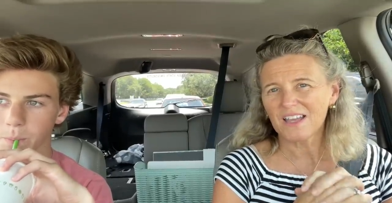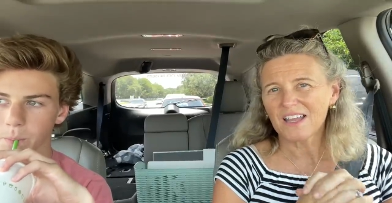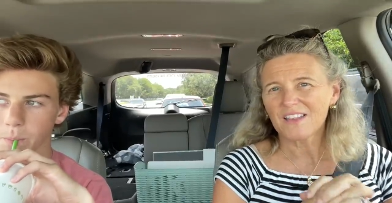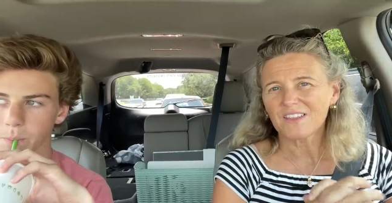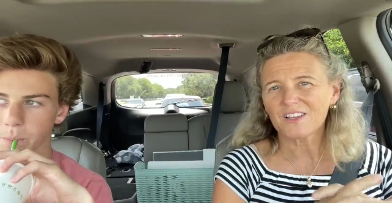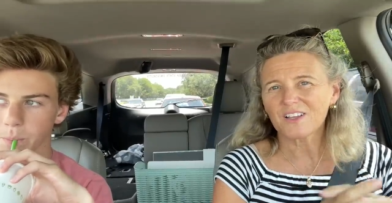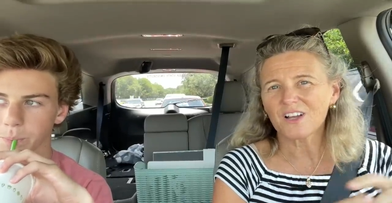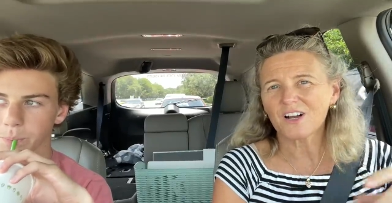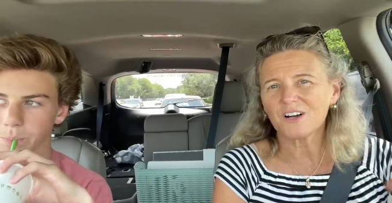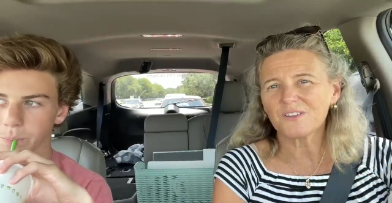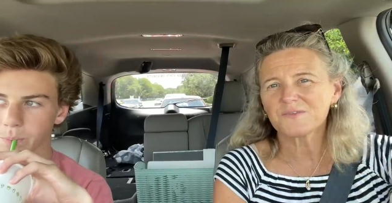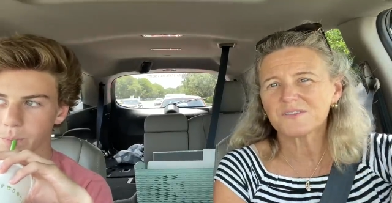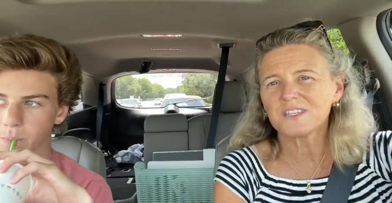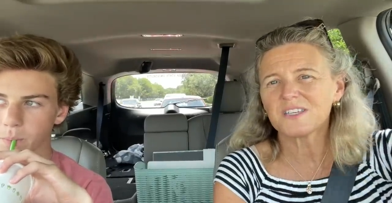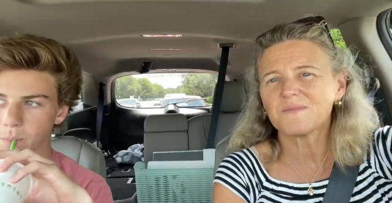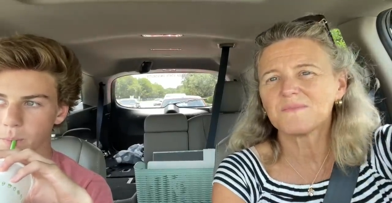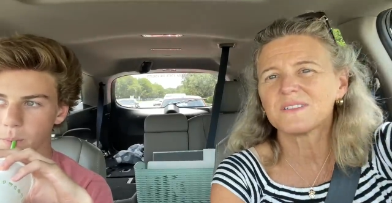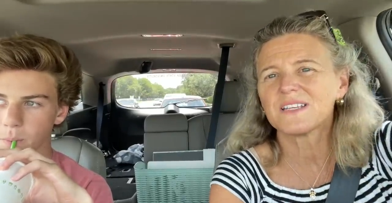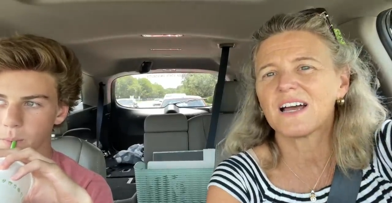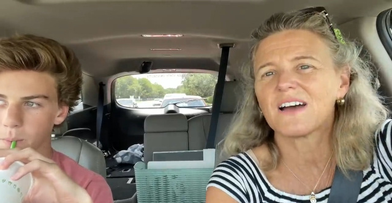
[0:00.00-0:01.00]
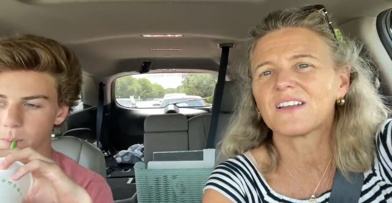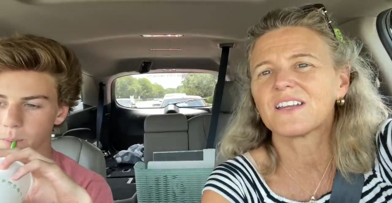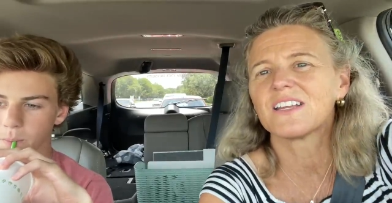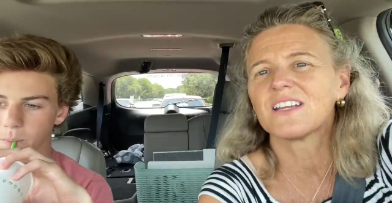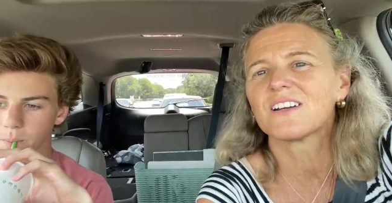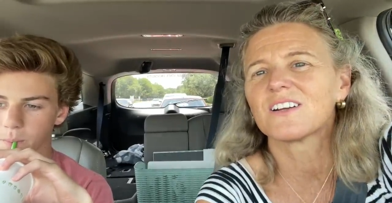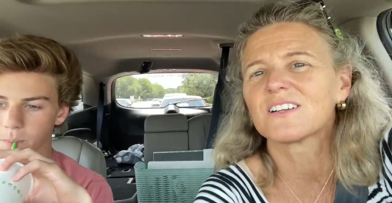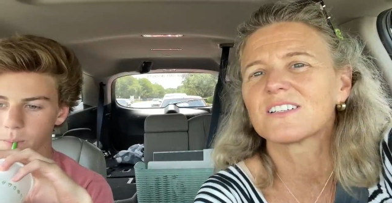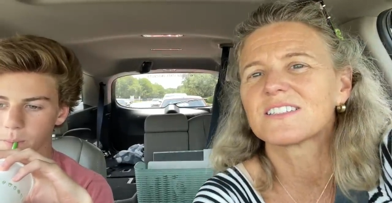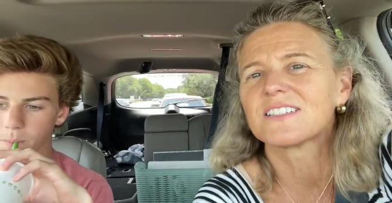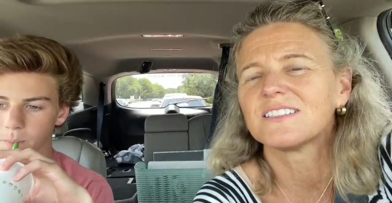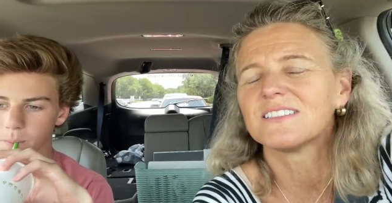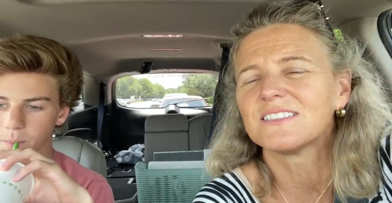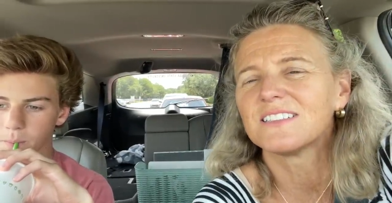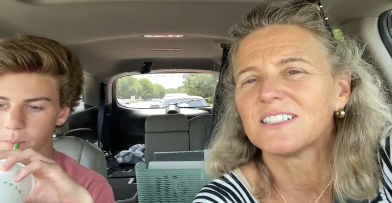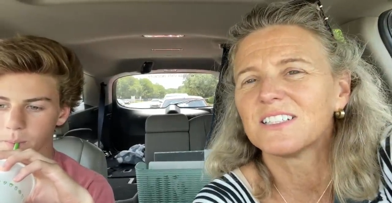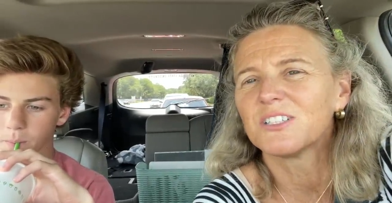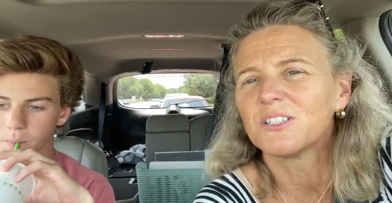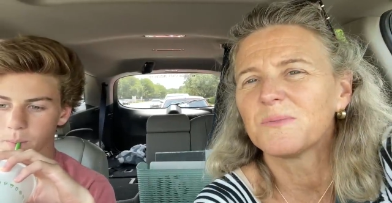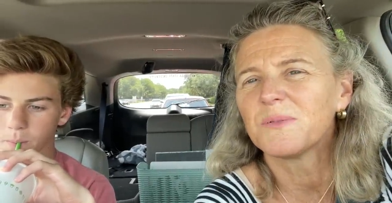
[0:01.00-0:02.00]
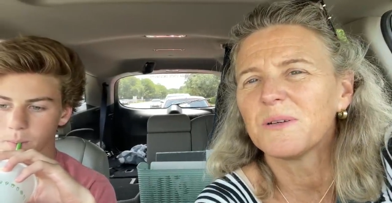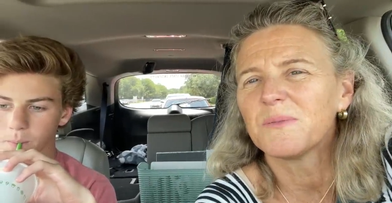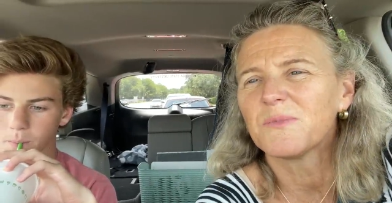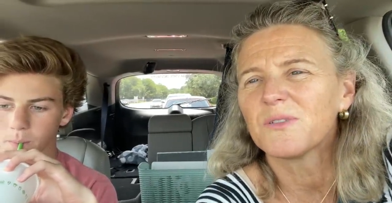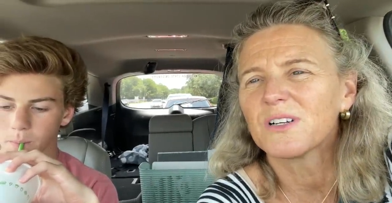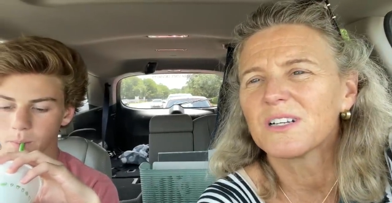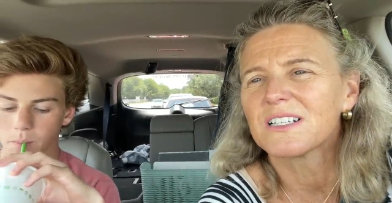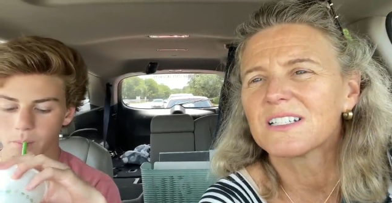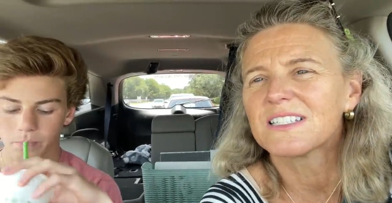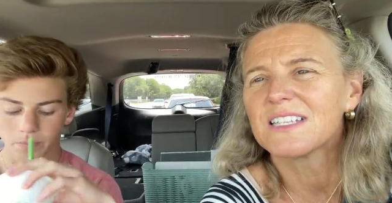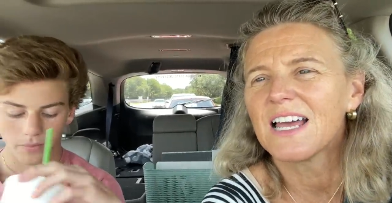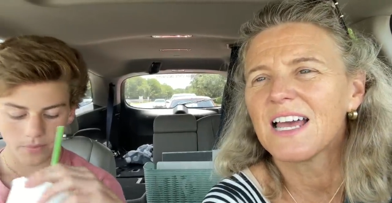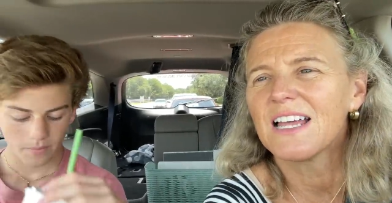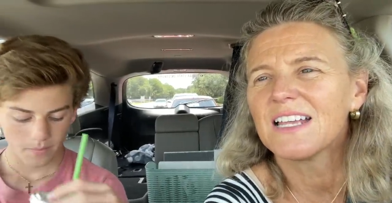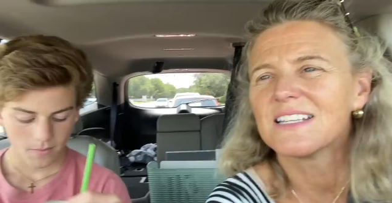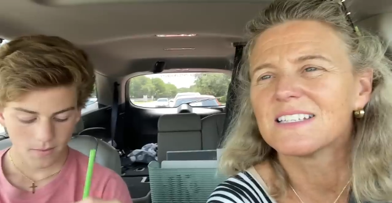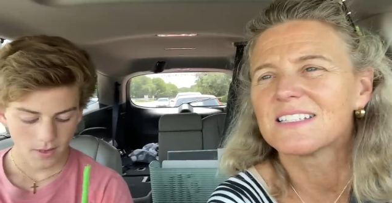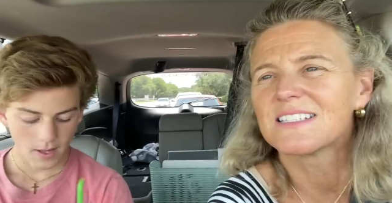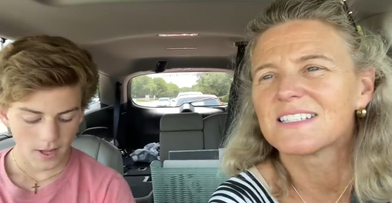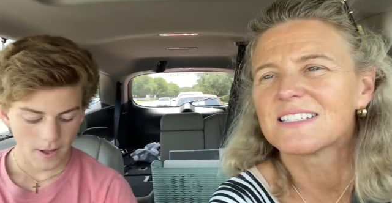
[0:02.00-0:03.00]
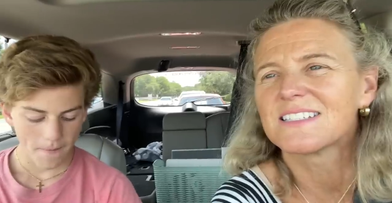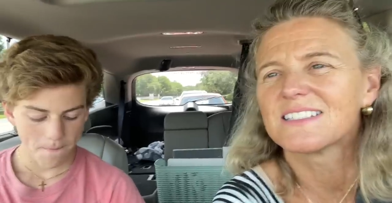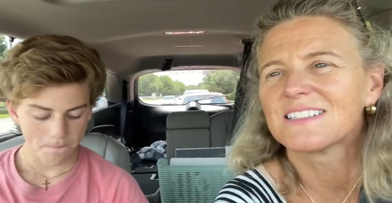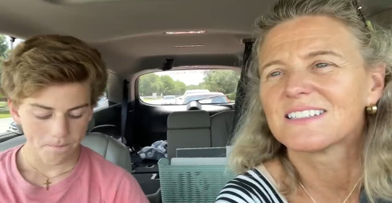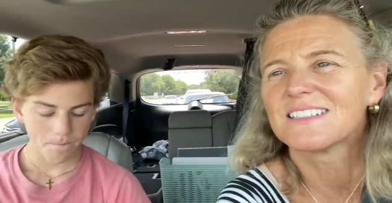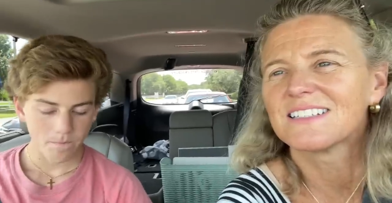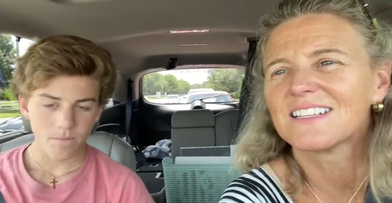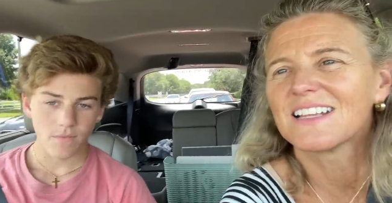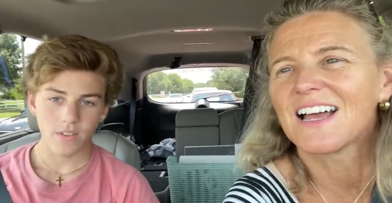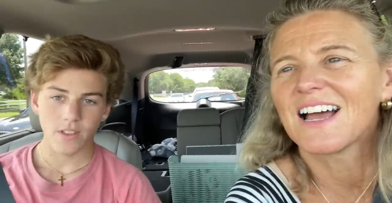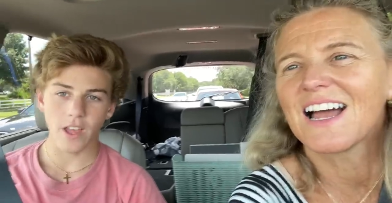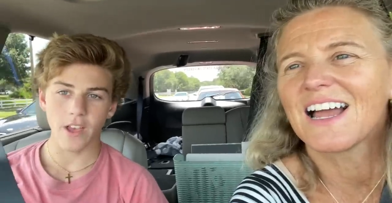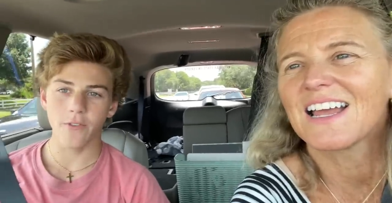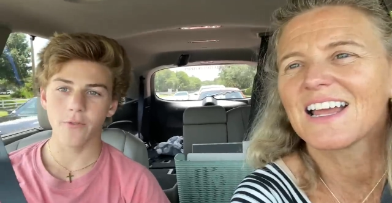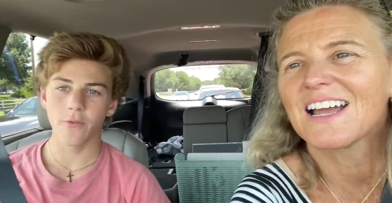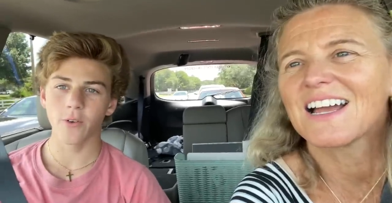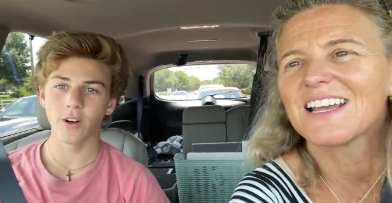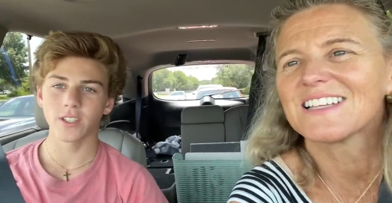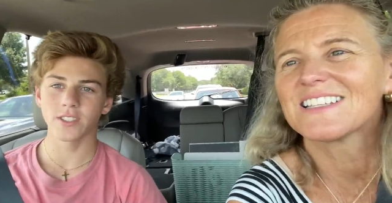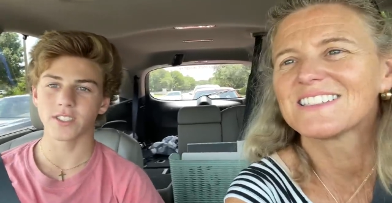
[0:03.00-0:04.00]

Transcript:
Speaker 1: The golf team down here is a little bit more intense. They've I, won I,